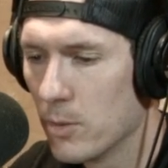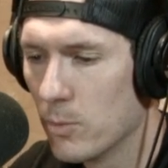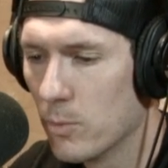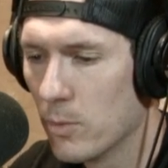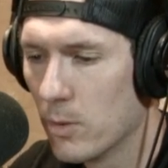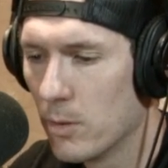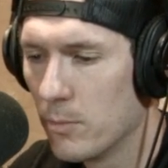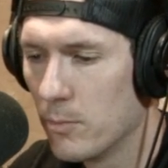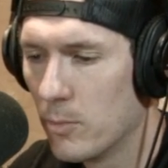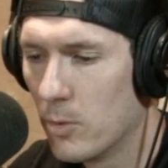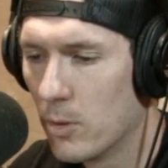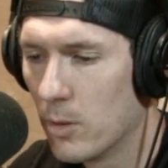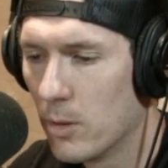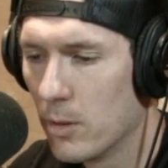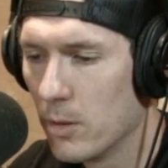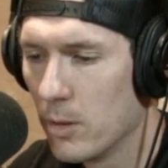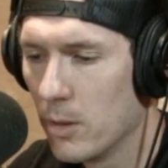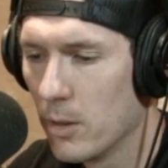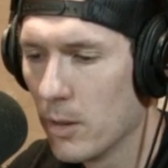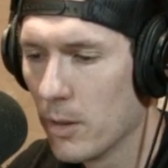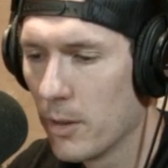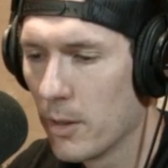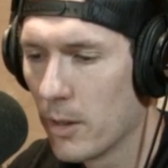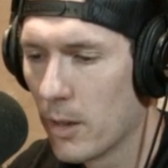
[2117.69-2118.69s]
one more
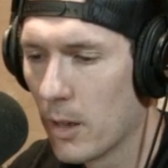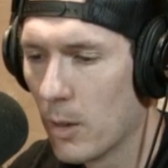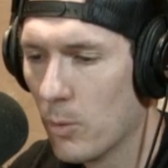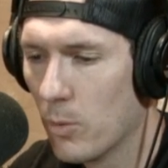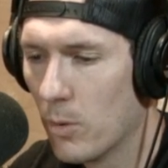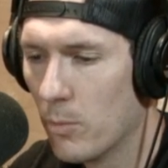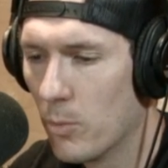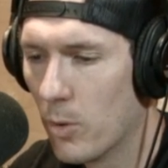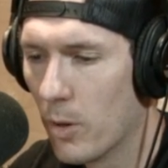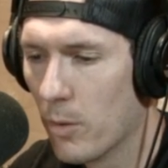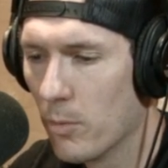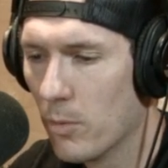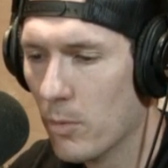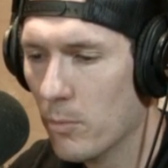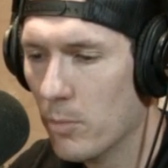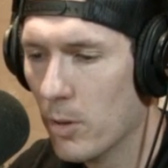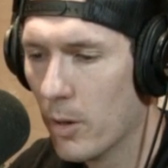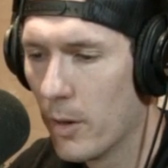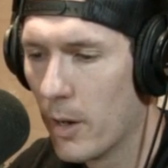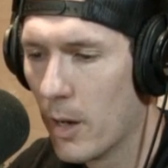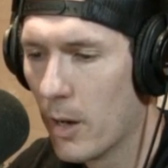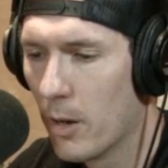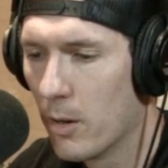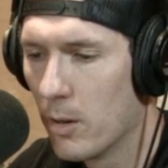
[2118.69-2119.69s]
here. I think I got one more, then we'll
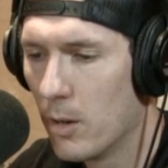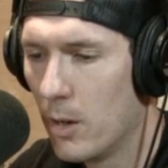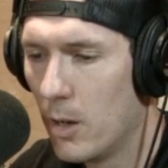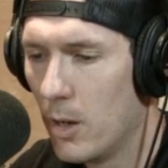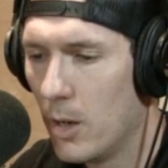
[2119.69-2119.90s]
belt out.